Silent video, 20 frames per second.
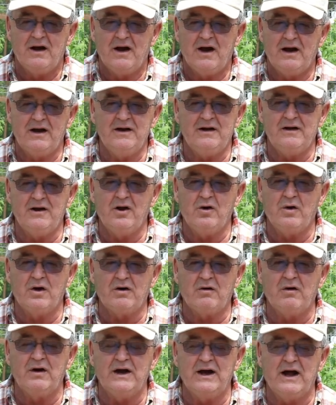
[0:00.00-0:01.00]
I didn't know a
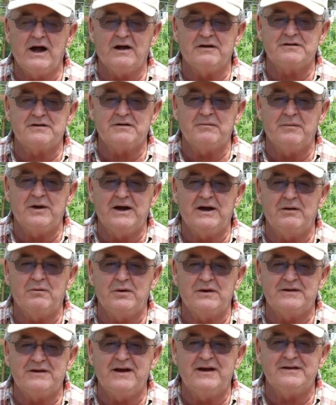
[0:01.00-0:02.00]
greenhouse tomato
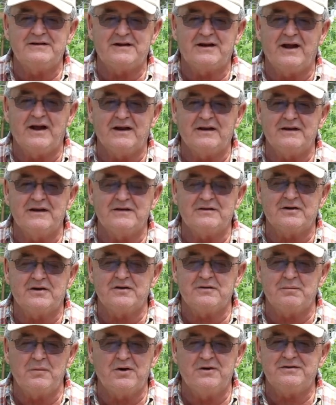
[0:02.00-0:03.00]
would taste like this,
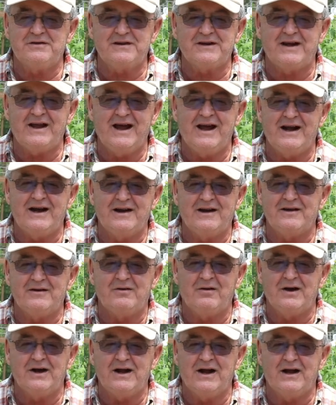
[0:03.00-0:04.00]
because most of Canada
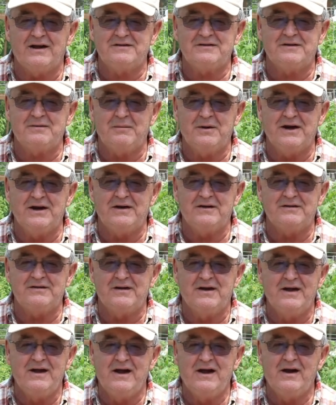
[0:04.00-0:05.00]
greenhouse tomatoes
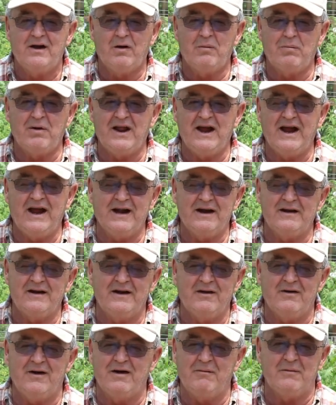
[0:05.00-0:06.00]
are bland.
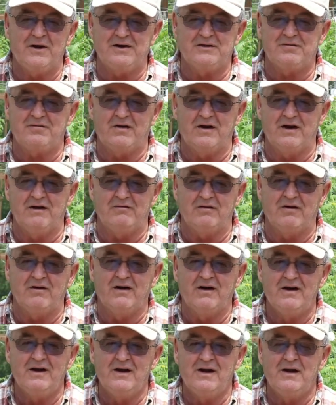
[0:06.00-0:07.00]
They don't have much flavor.
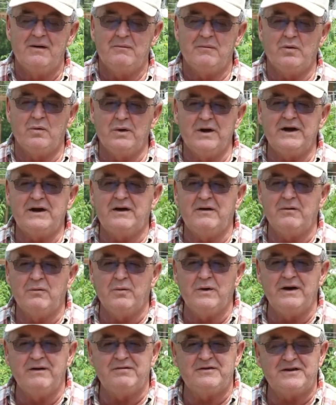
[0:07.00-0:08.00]
But
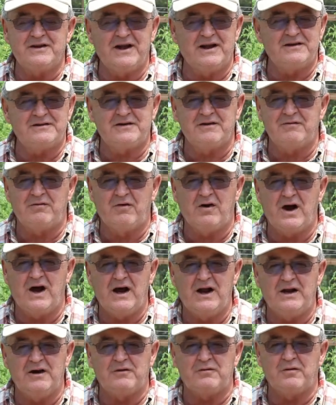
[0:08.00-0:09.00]
we've tested
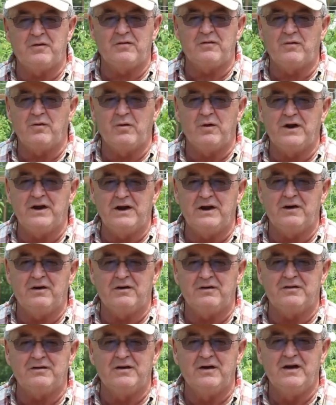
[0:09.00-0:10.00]
varieties for 40
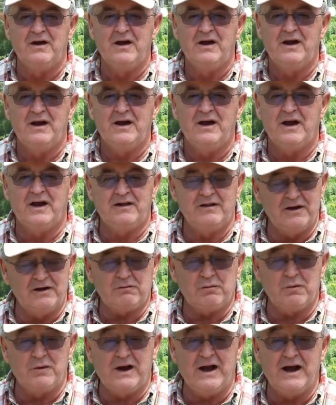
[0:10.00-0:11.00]
years, and
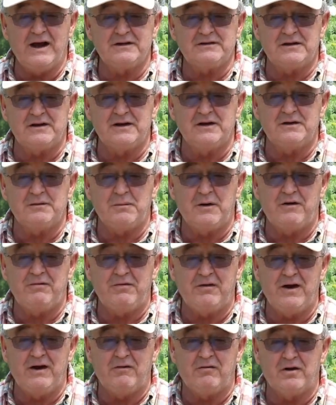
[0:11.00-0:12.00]
this one actually is my
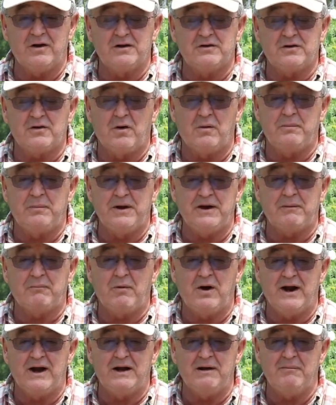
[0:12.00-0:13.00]
favorite. It's called Pink
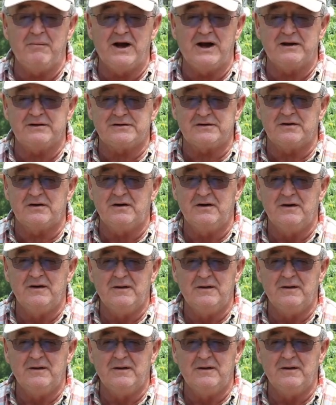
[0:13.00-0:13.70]
Brandy Master.